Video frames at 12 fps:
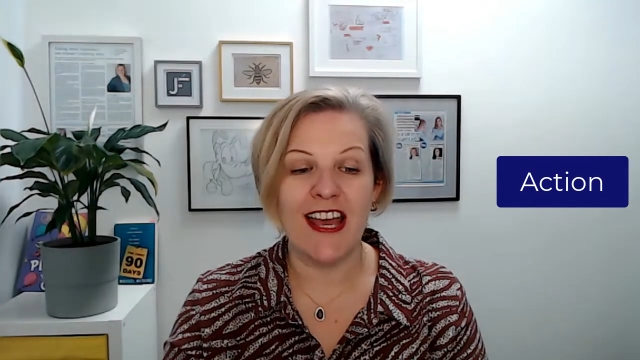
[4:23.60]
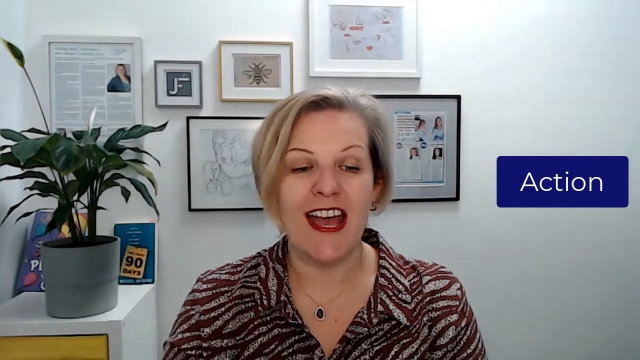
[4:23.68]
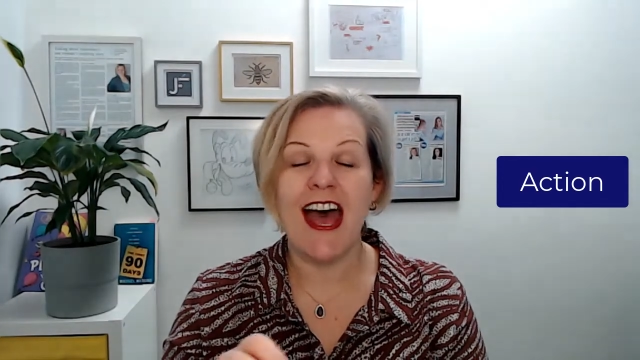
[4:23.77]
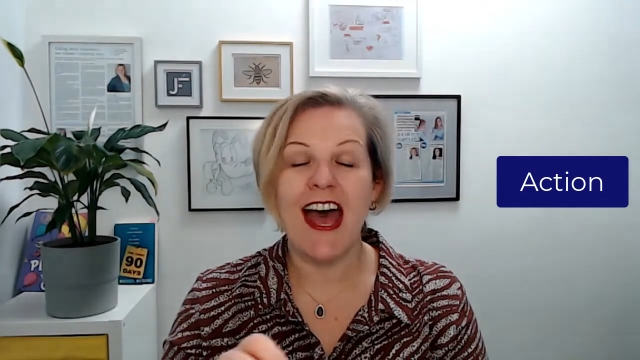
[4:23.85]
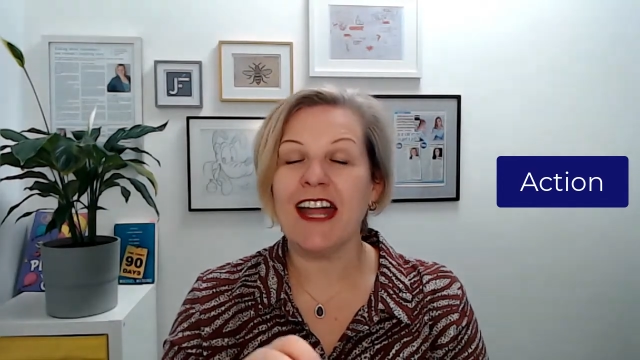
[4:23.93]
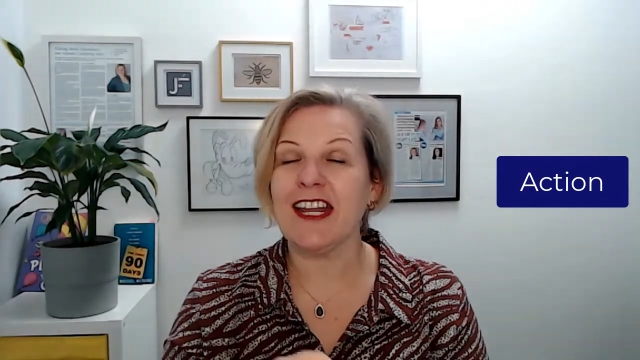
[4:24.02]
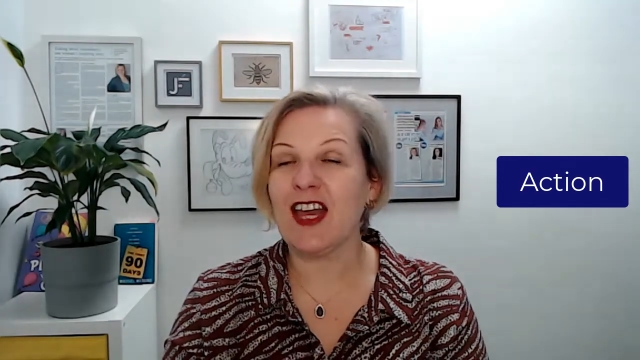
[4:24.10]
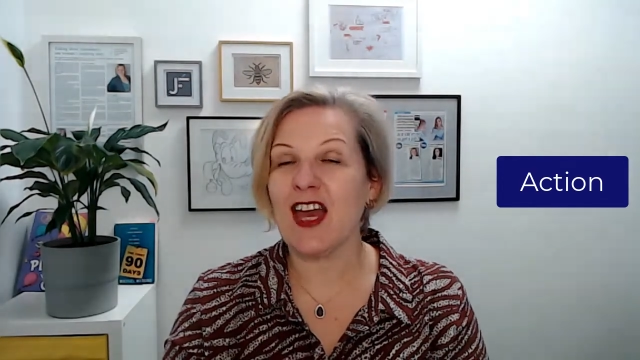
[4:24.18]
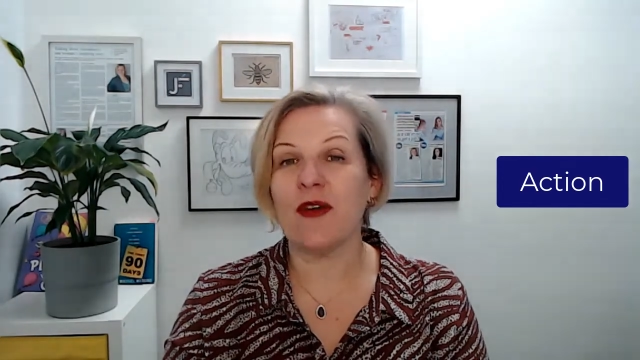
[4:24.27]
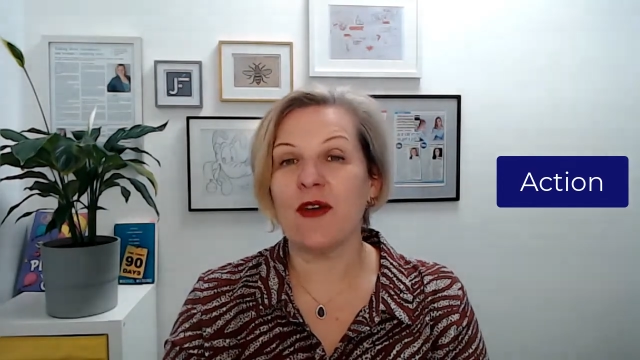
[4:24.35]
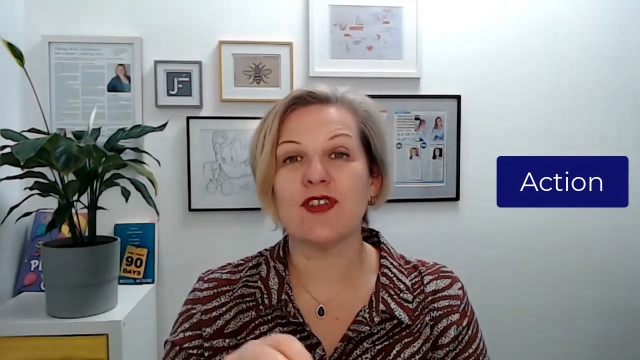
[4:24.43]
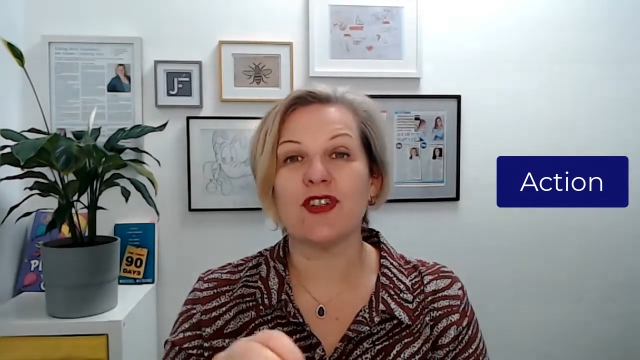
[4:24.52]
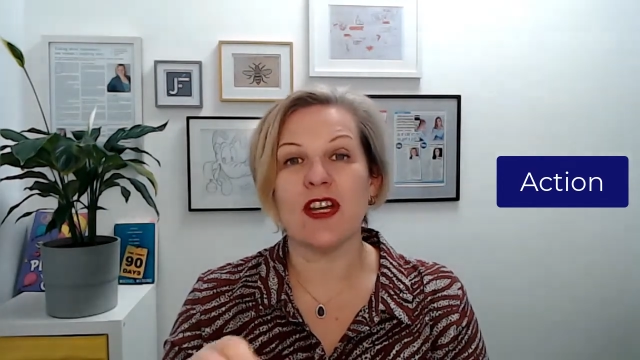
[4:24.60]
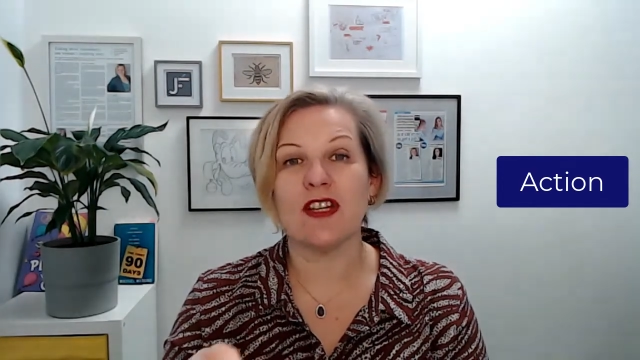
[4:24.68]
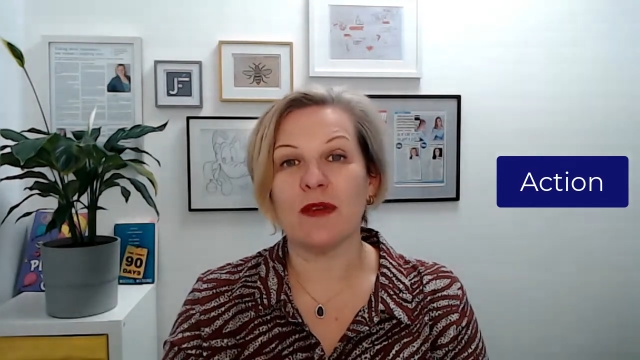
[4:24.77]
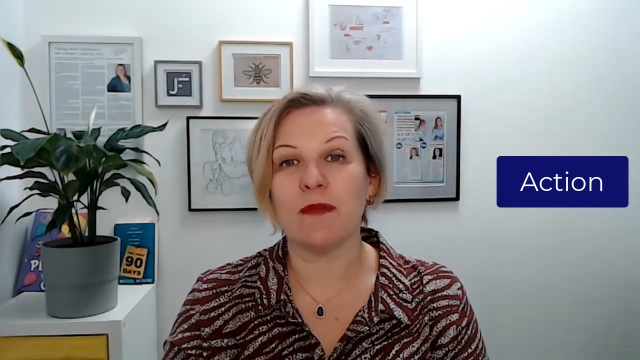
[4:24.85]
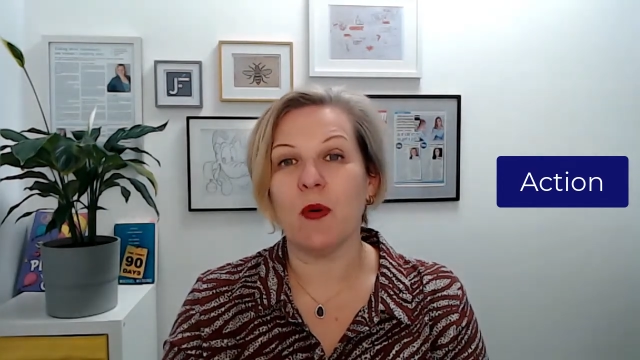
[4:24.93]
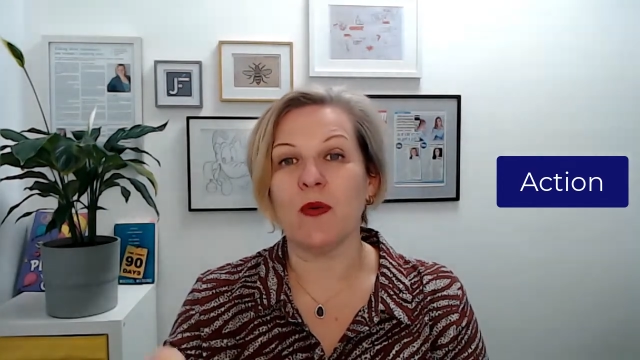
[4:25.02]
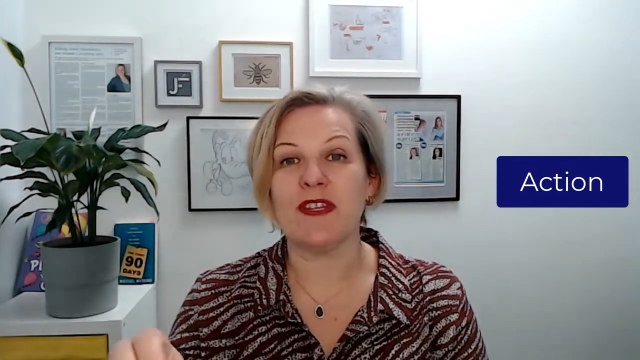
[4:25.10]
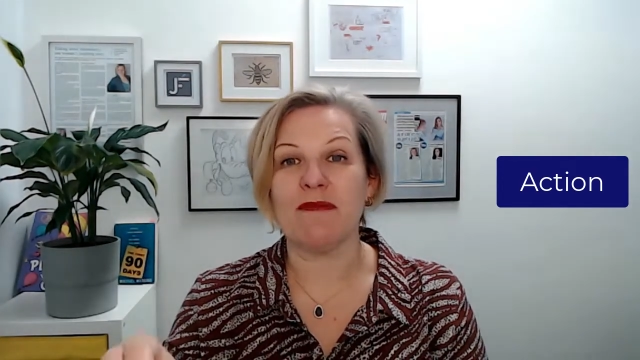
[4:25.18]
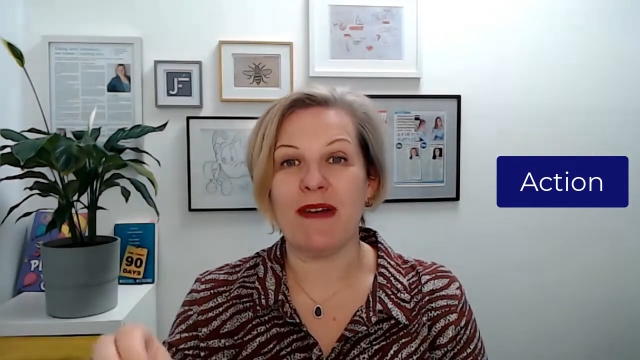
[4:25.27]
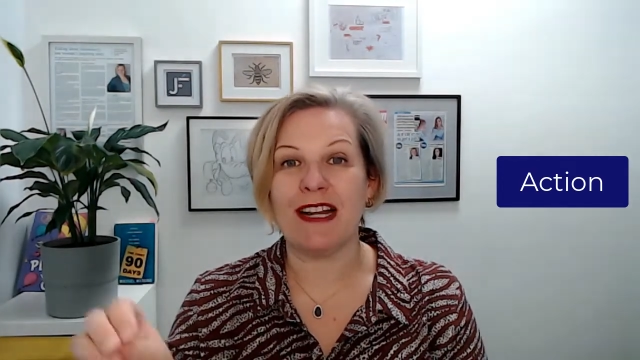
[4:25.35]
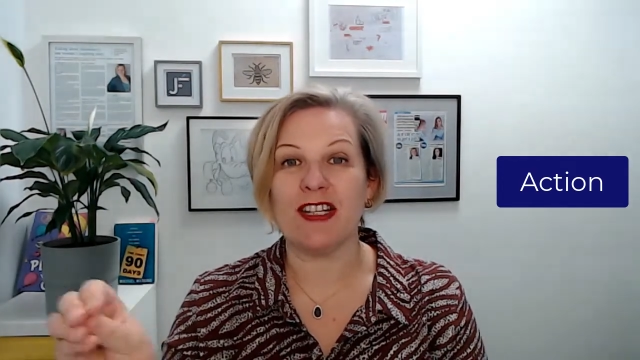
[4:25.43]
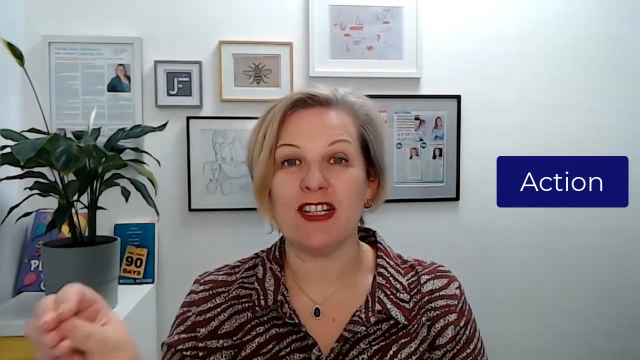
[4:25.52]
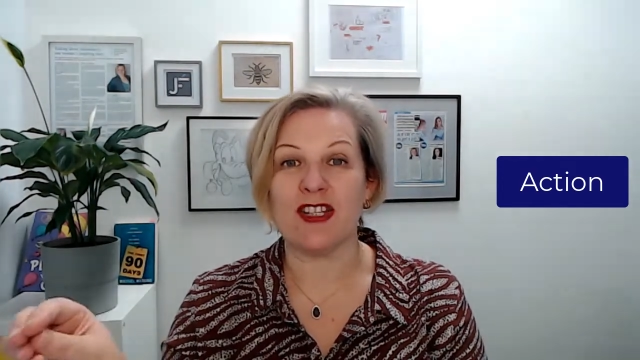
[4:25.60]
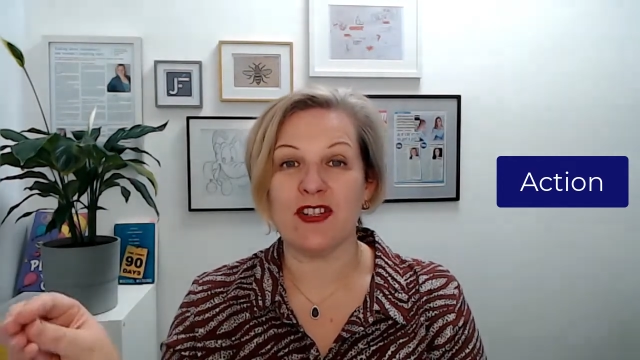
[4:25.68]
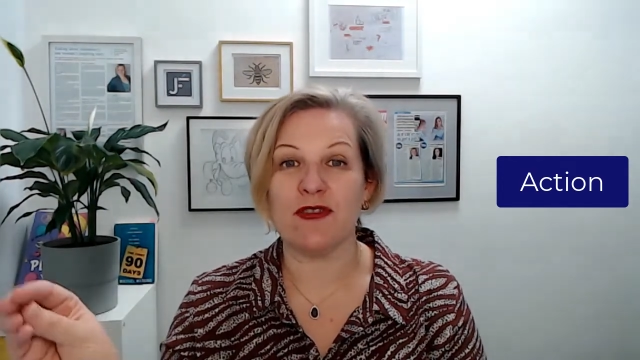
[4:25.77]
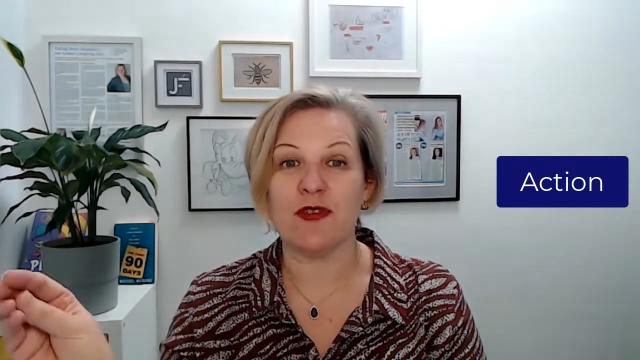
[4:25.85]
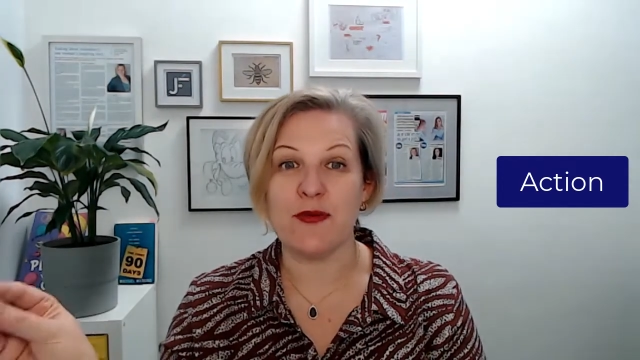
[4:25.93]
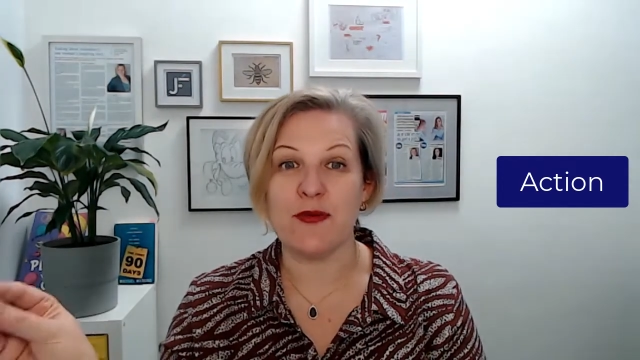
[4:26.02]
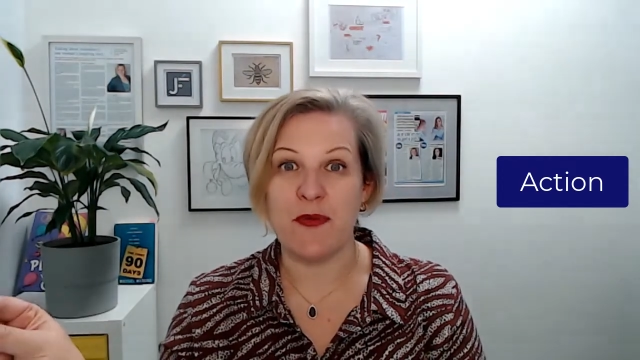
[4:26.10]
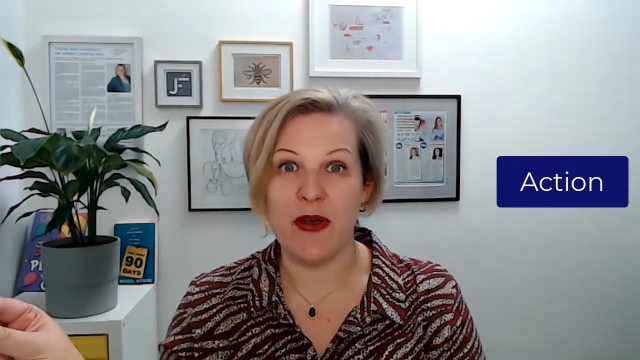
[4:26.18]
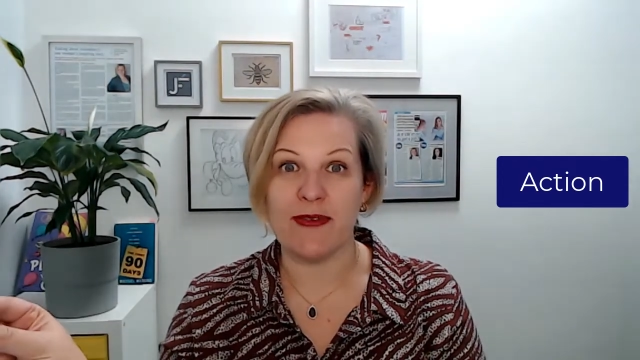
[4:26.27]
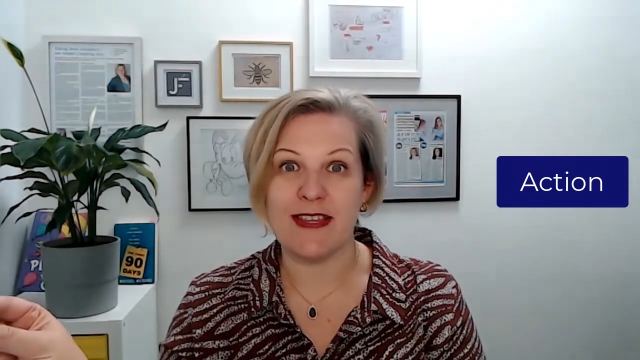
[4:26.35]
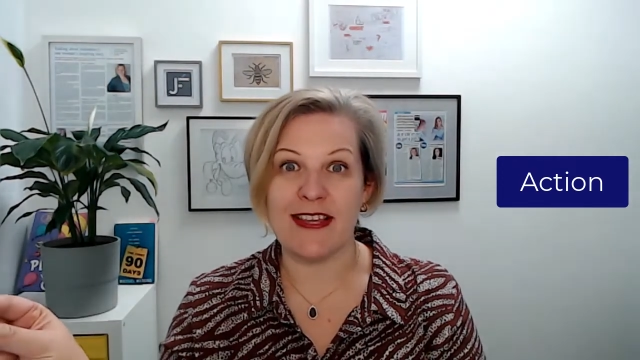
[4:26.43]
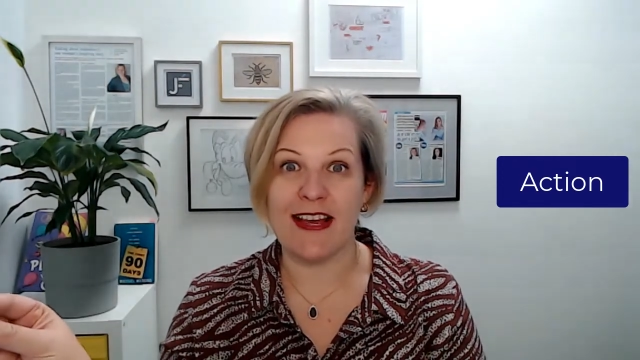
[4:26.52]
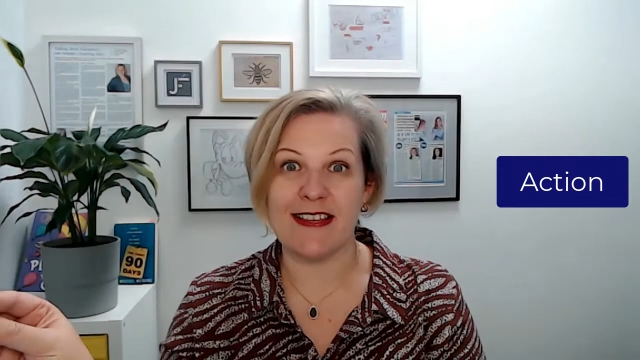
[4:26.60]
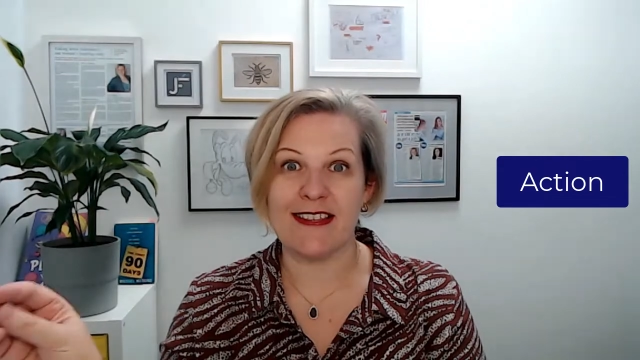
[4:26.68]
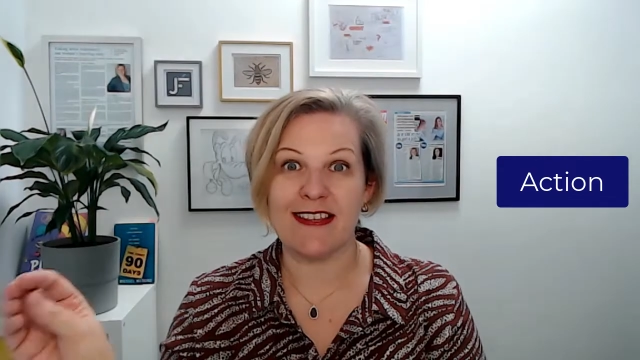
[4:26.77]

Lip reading: and I coached and supported managers through the process.